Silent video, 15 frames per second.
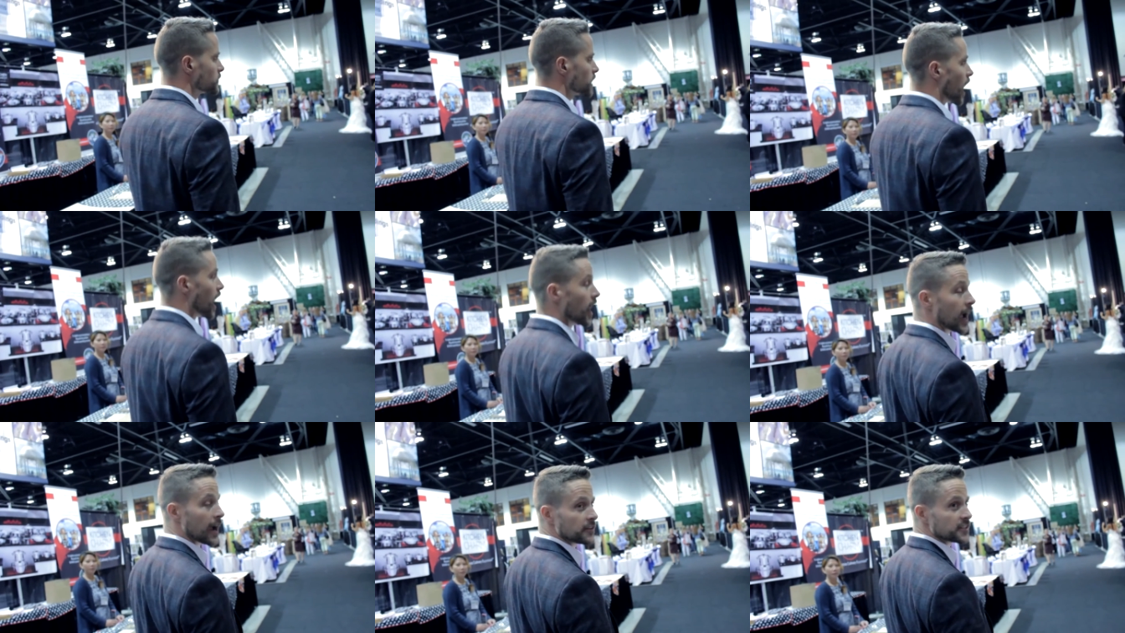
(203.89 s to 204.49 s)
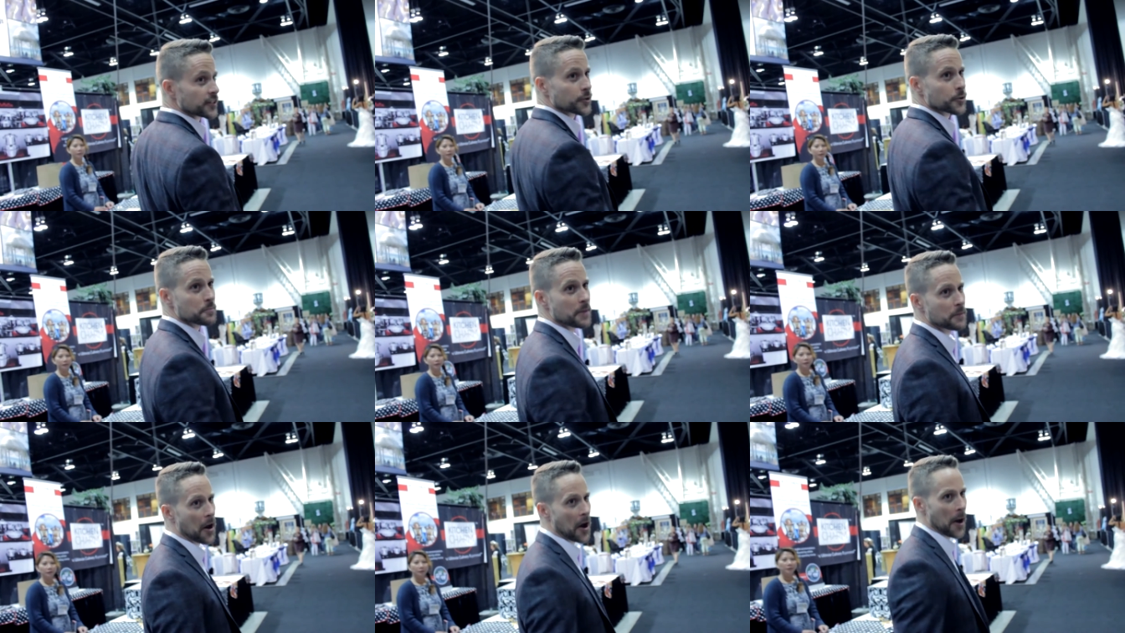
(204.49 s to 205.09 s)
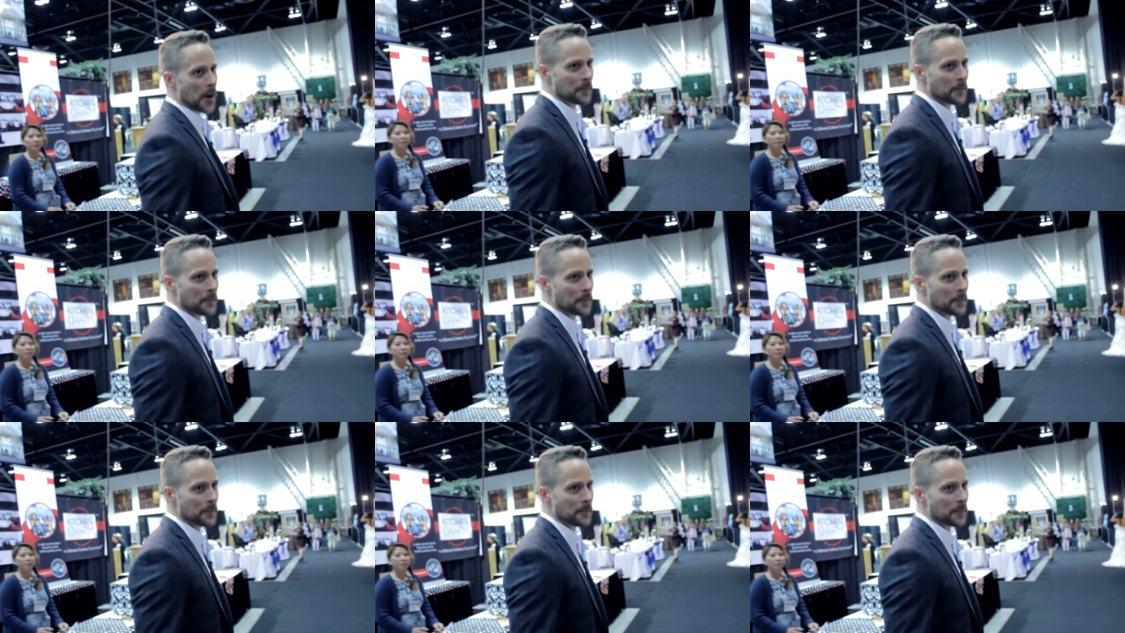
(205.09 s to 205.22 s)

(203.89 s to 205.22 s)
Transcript: Uh, having dinner with my mom.